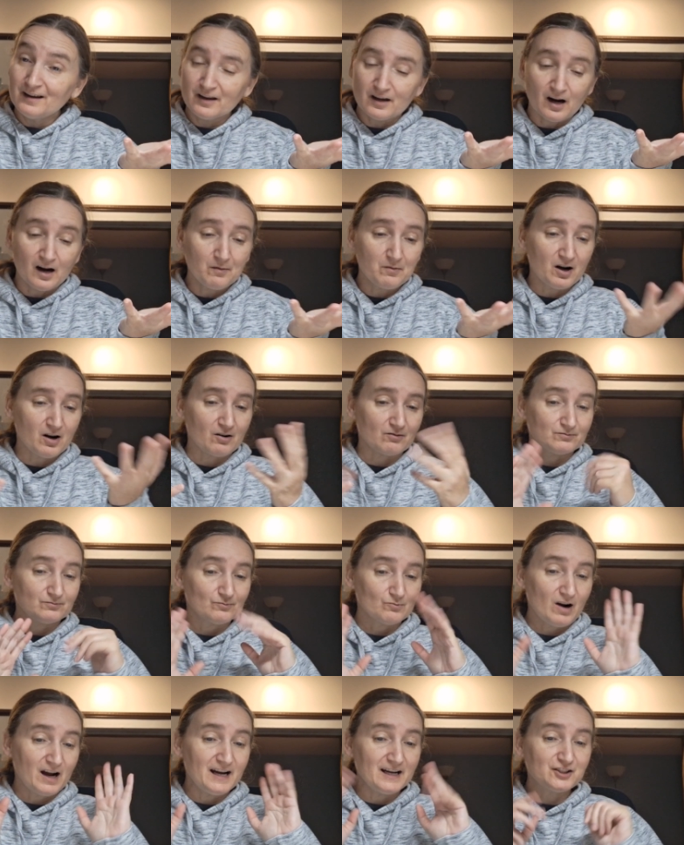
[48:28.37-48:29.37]
Come on,
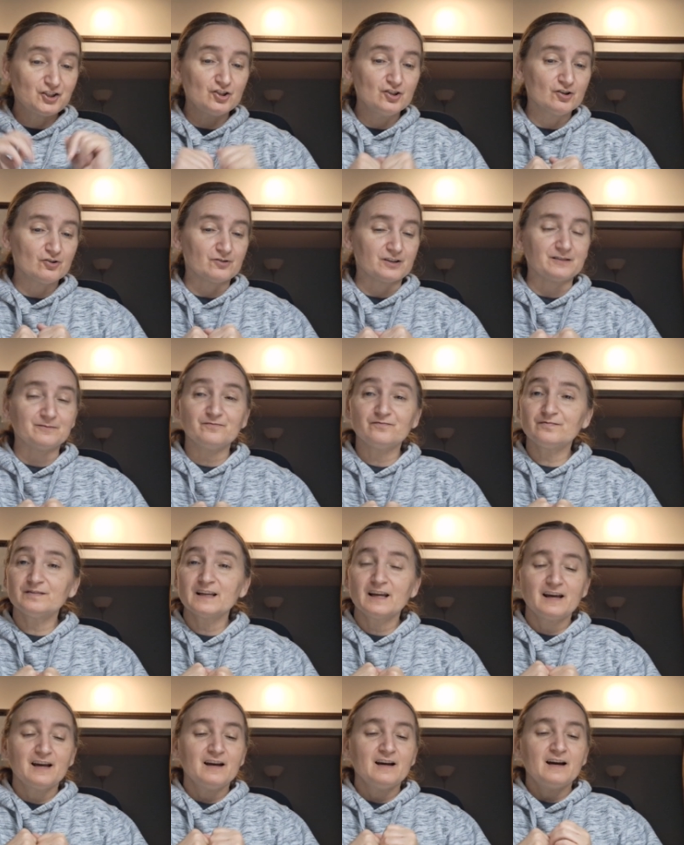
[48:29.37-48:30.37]
why aren't you doing it?
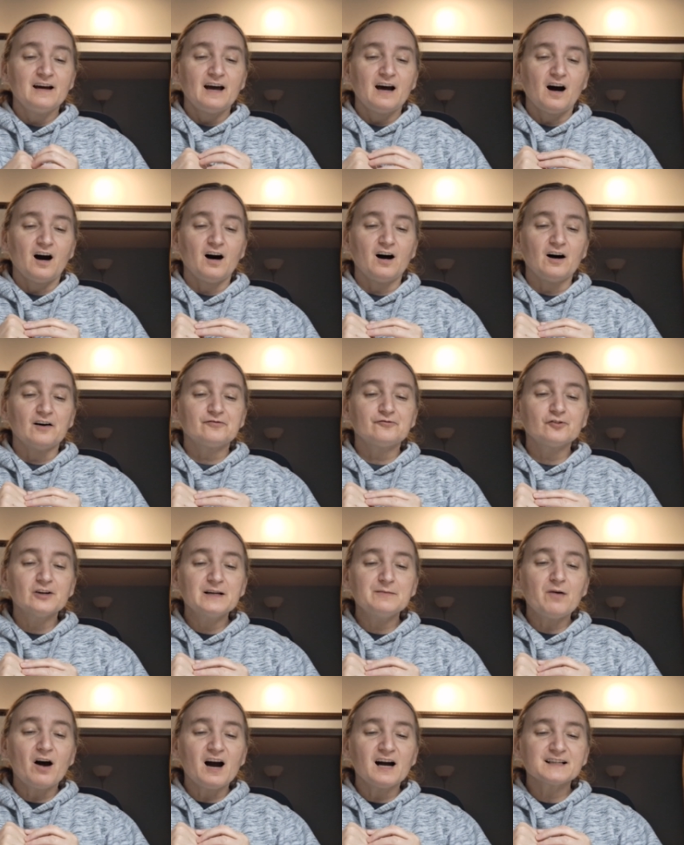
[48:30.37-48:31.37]
Uh,
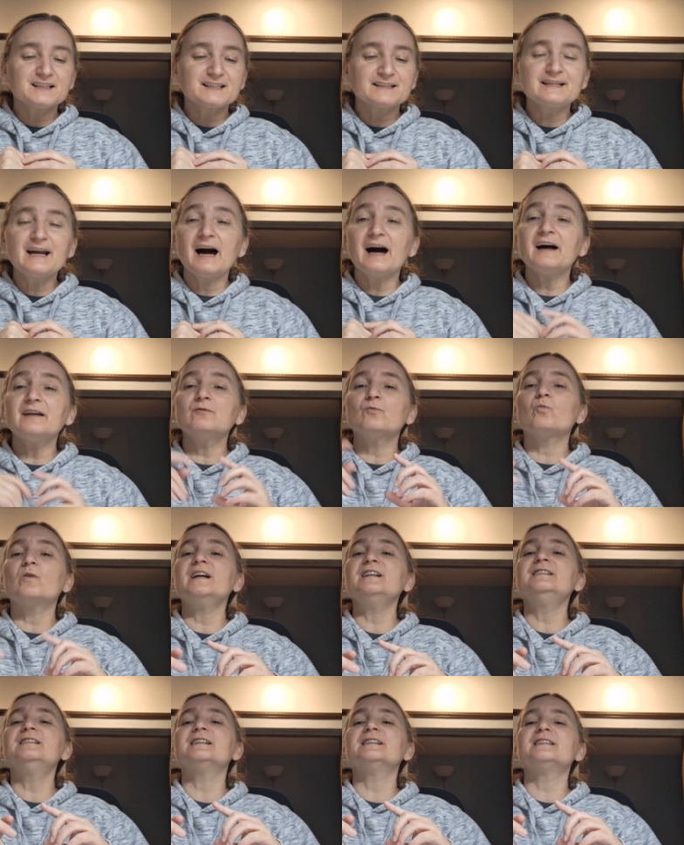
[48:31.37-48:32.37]
free box night,
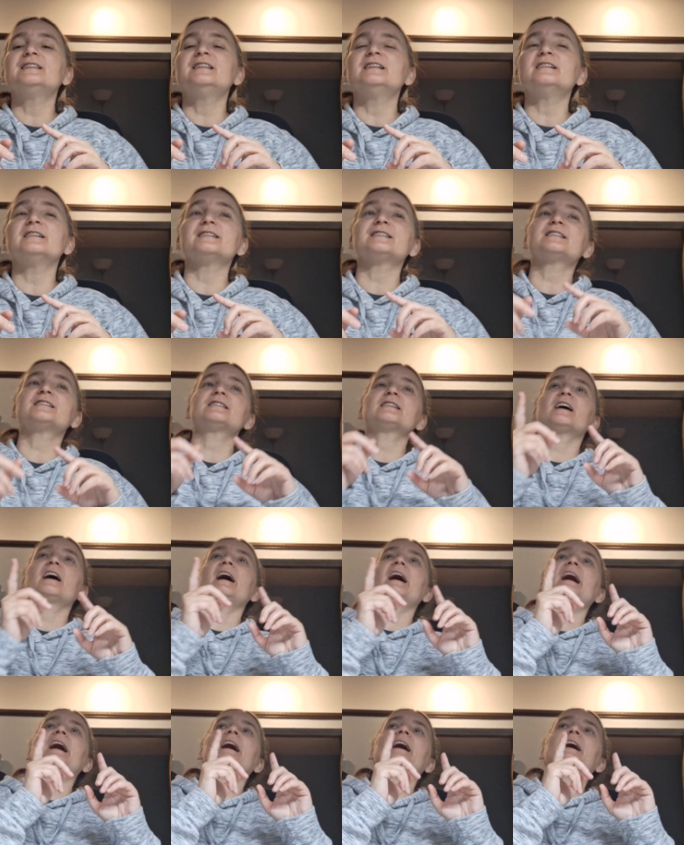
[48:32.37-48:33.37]
we did this
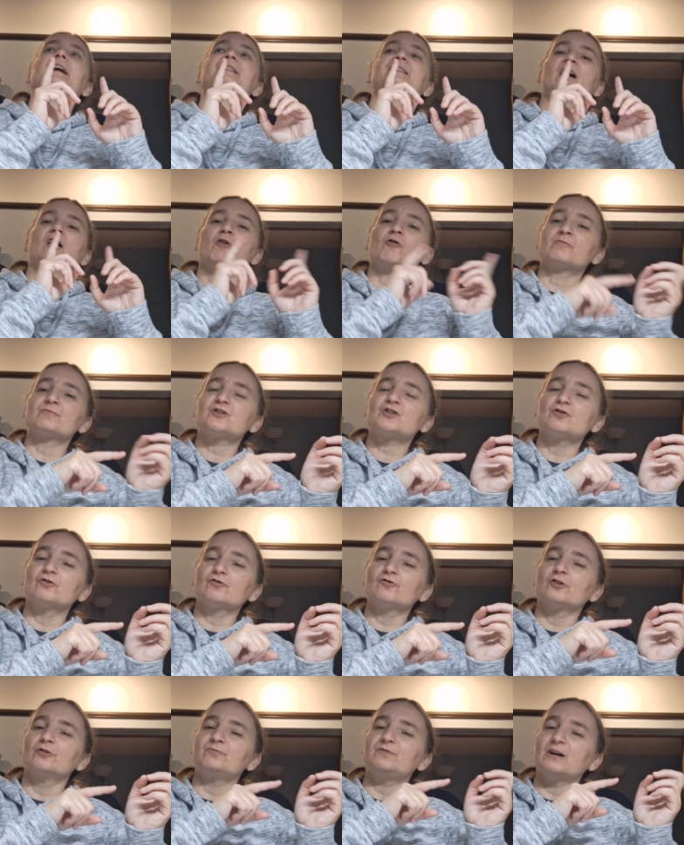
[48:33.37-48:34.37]
at the
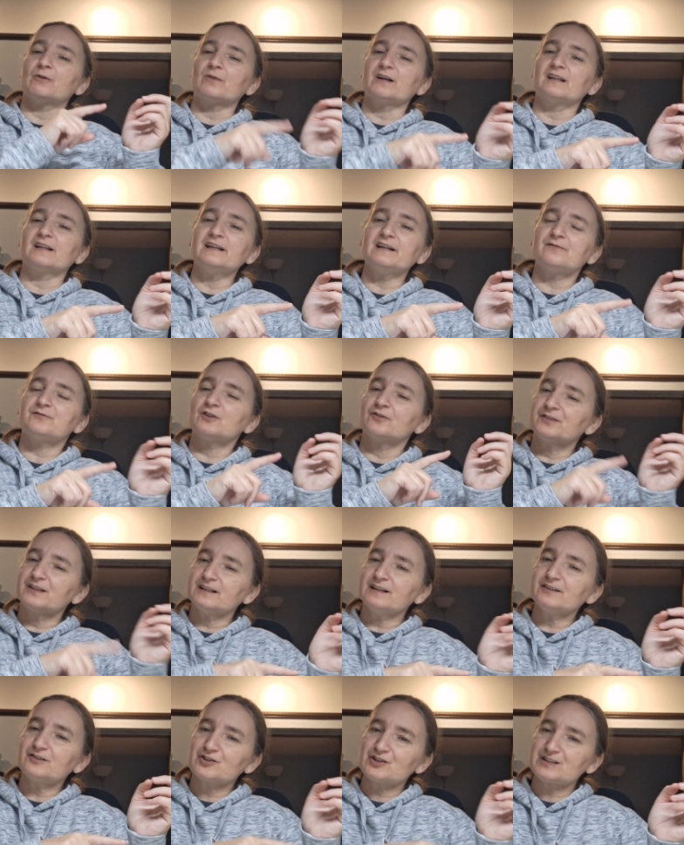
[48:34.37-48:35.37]
homeschool group that we left on
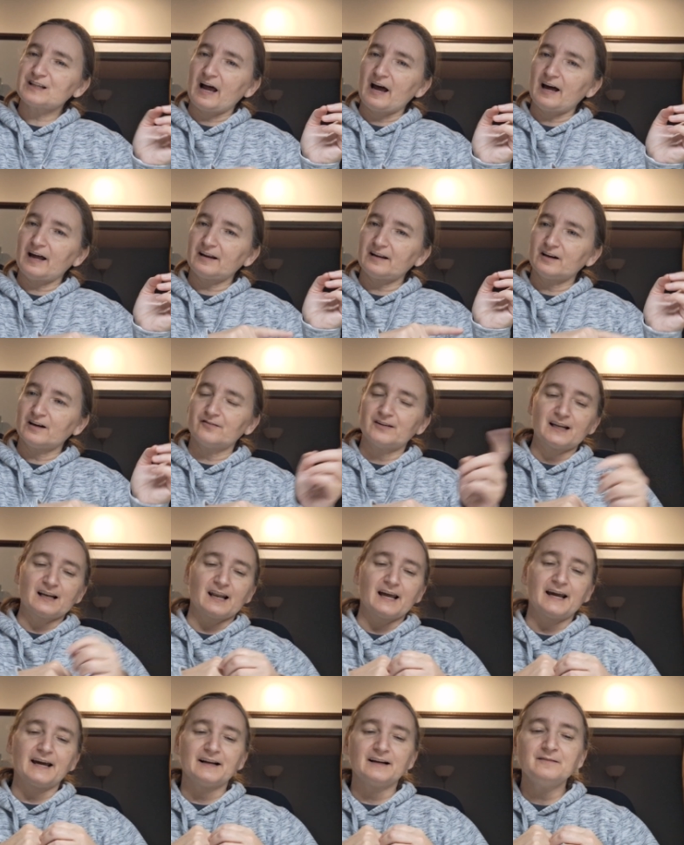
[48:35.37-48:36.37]
the other side of
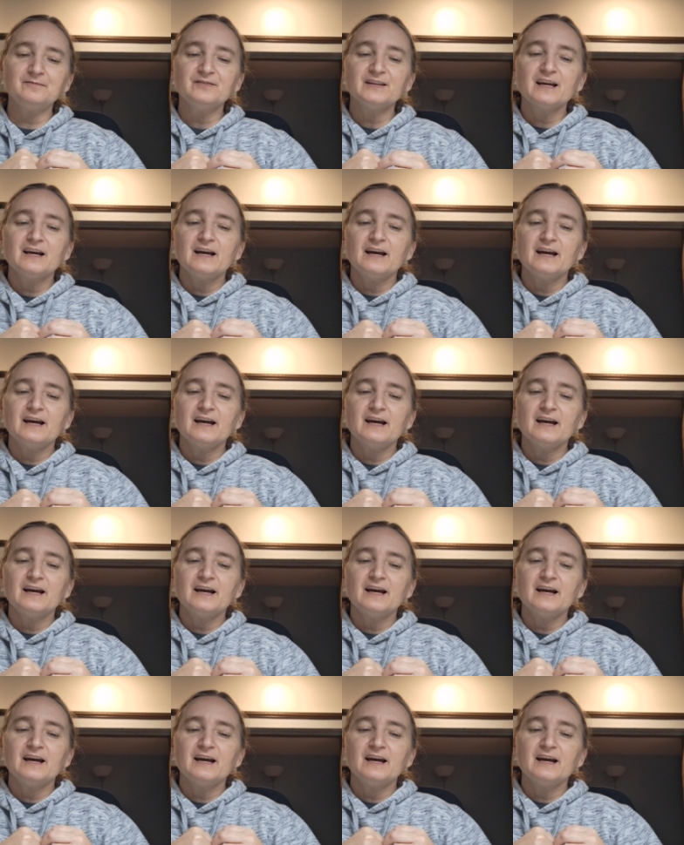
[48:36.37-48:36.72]
Atlanta,